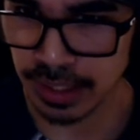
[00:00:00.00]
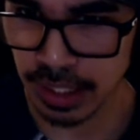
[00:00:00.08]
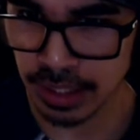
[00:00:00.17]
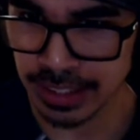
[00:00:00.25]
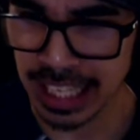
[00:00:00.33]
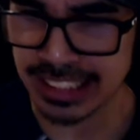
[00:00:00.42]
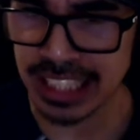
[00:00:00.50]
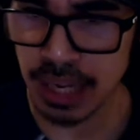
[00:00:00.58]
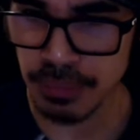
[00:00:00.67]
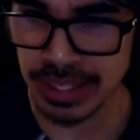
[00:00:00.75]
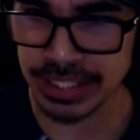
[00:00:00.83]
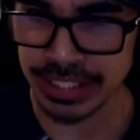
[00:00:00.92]
that's
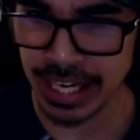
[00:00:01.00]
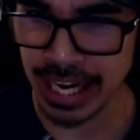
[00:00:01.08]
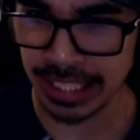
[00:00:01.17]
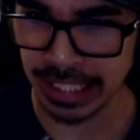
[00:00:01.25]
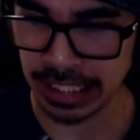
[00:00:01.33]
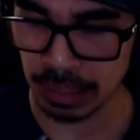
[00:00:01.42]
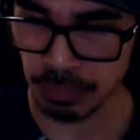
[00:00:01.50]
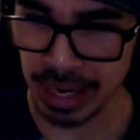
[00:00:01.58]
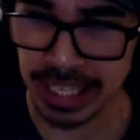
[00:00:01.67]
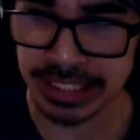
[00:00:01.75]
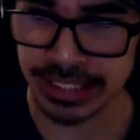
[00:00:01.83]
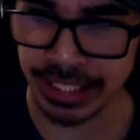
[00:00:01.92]
not me saying that the
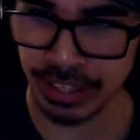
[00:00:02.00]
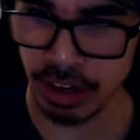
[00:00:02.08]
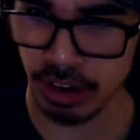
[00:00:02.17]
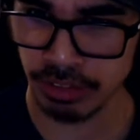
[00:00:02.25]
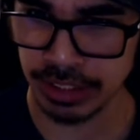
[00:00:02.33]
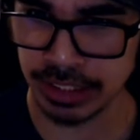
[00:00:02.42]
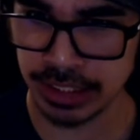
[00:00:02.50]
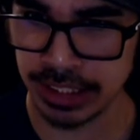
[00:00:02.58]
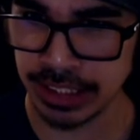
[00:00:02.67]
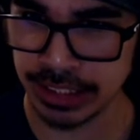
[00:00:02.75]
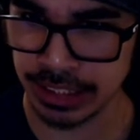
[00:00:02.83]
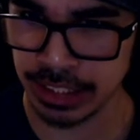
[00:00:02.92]
pacing of this
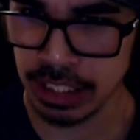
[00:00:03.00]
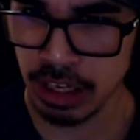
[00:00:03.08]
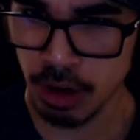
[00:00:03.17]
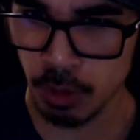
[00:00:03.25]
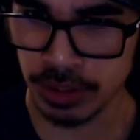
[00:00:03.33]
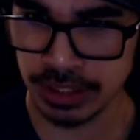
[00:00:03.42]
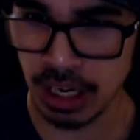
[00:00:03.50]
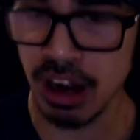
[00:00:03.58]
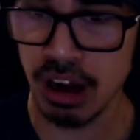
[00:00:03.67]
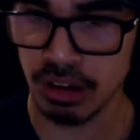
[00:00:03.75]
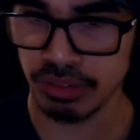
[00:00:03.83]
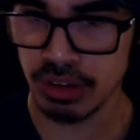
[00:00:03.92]
season was
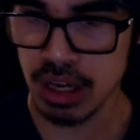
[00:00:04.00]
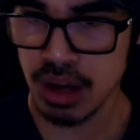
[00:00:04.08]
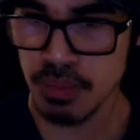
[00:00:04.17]
off,